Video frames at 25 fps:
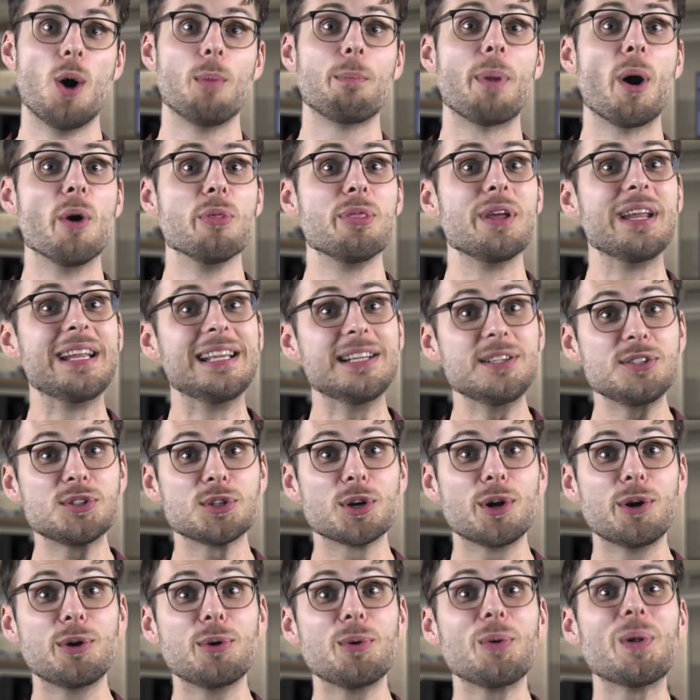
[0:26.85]
Both
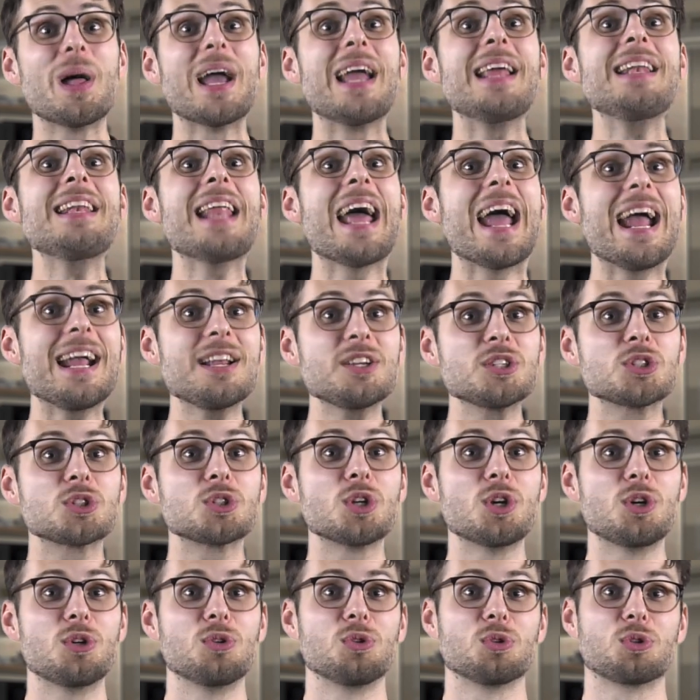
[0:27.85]
internal and
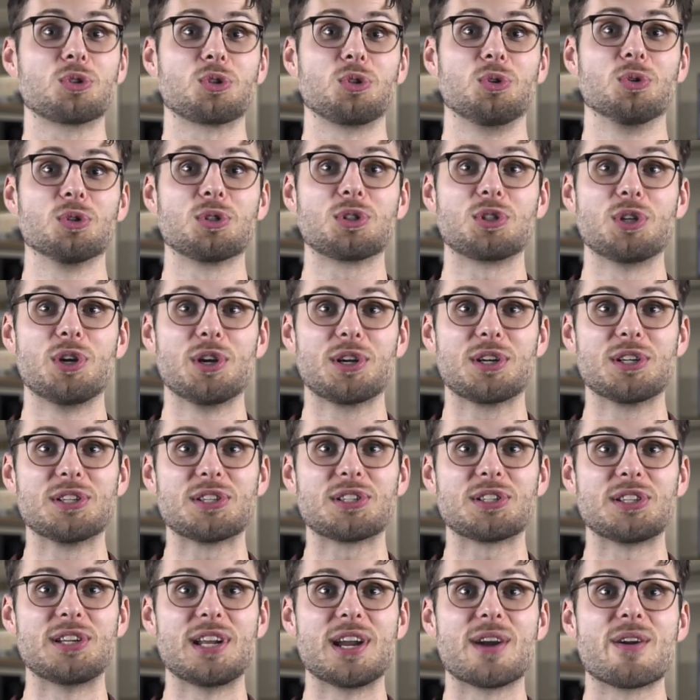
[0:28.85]
external short circuit
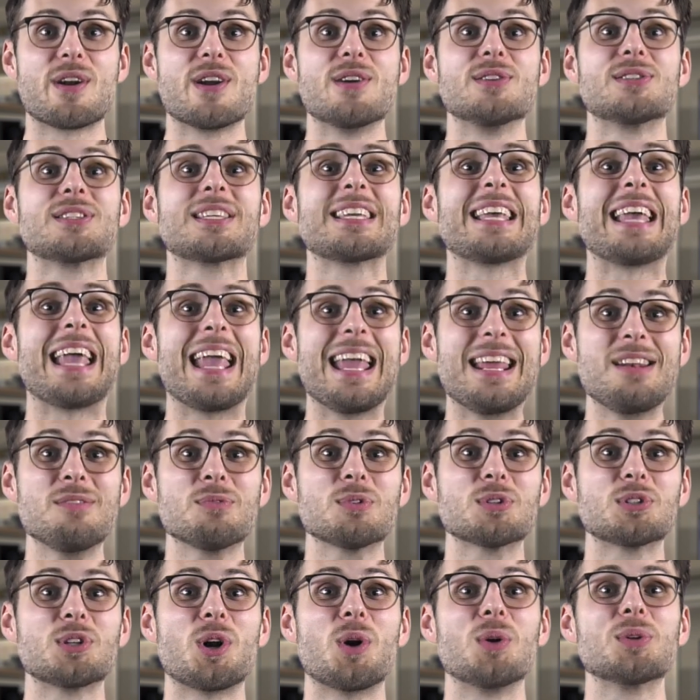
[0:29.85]
scenarios can
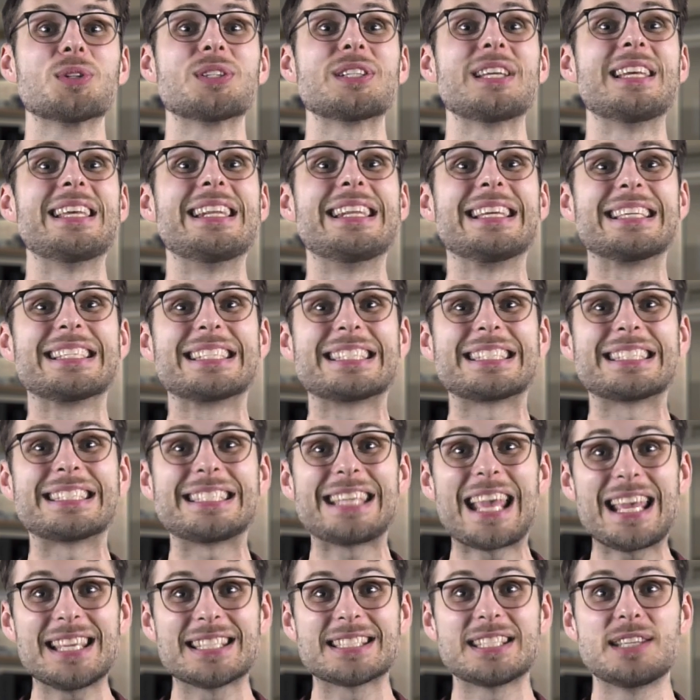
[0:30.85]
result in
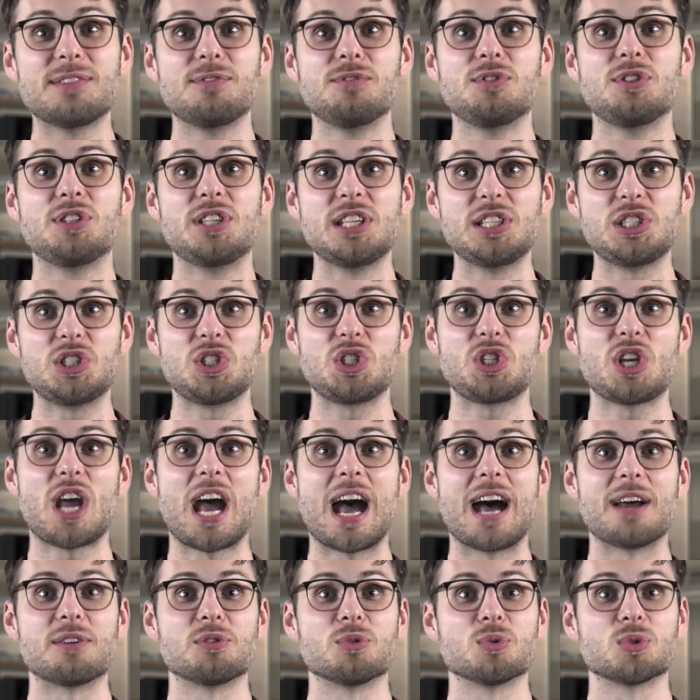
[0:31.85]
excessive
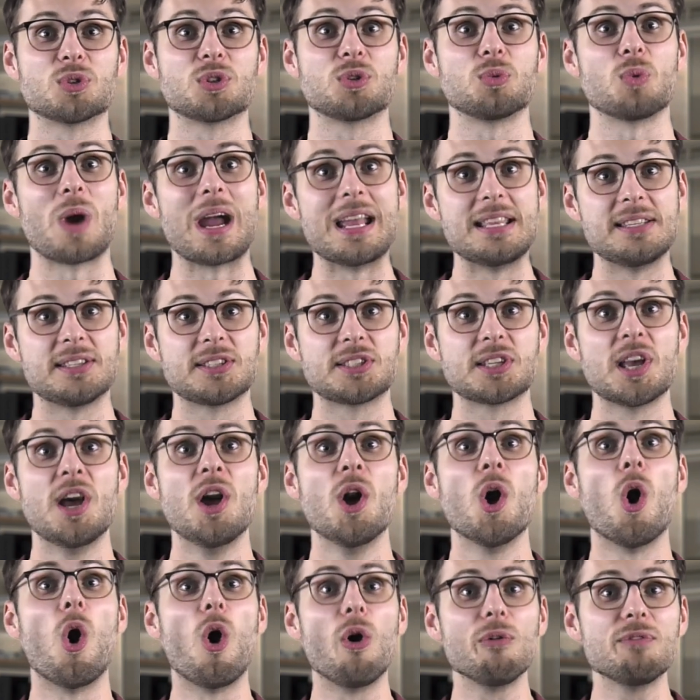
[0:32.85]
discharge rates
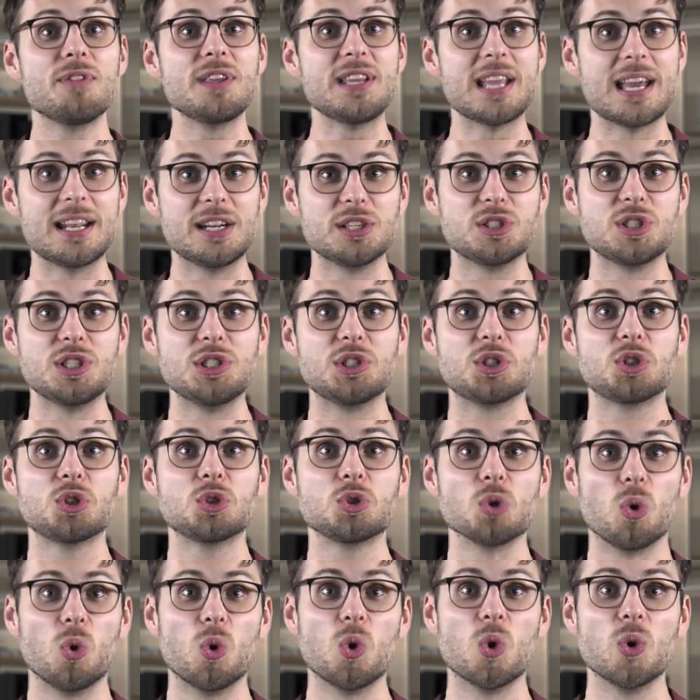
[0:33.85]
of the energy
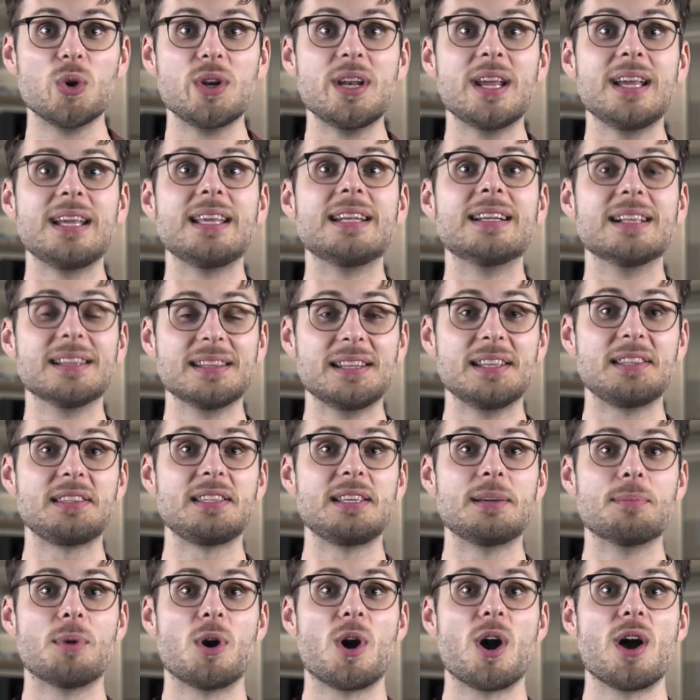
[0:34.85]
stored in a
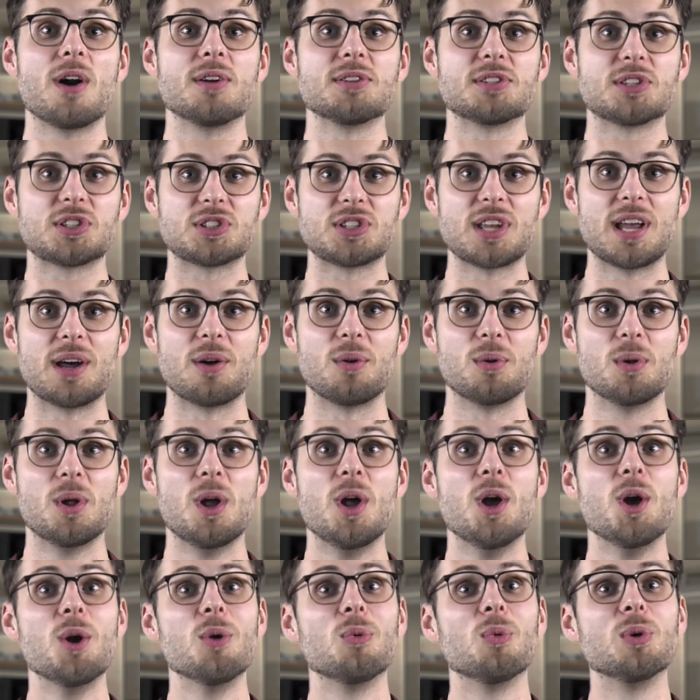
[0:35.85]
lithium-ion cell,
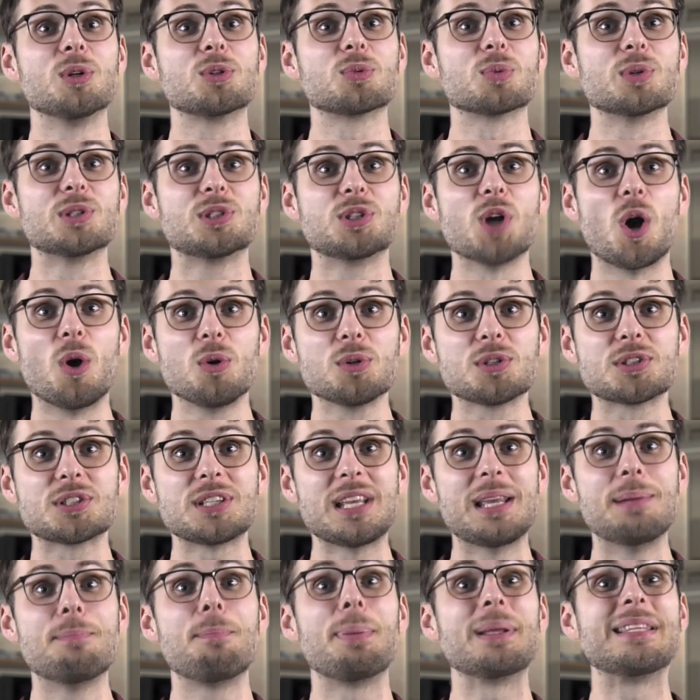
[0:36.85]
which results
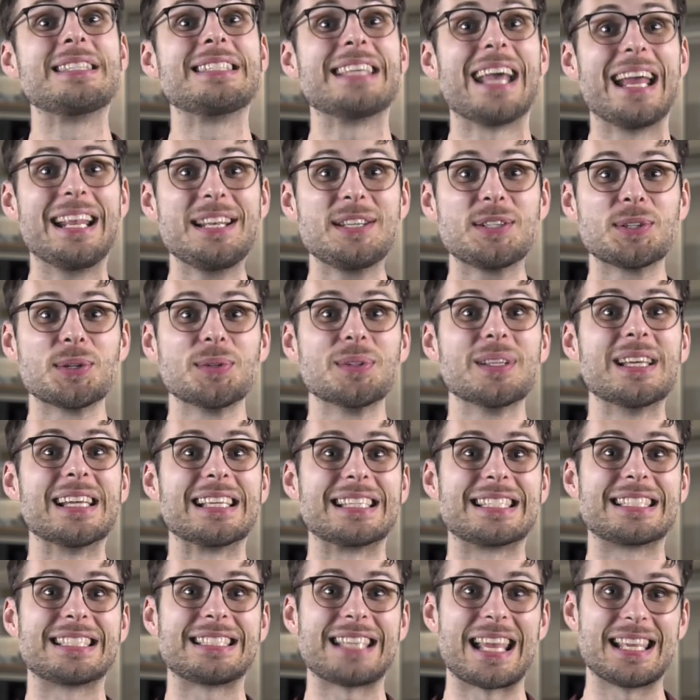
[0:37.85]
in potential
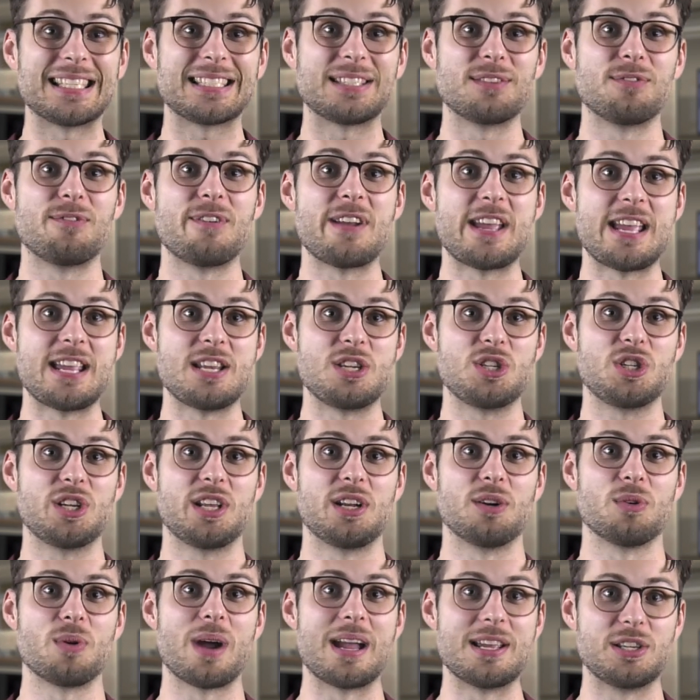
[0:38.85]
excessive heat
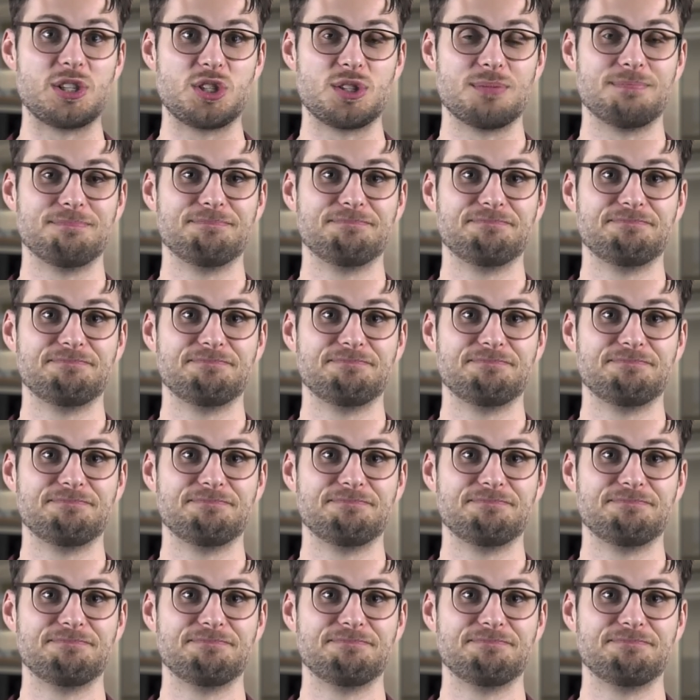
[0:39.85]
generation.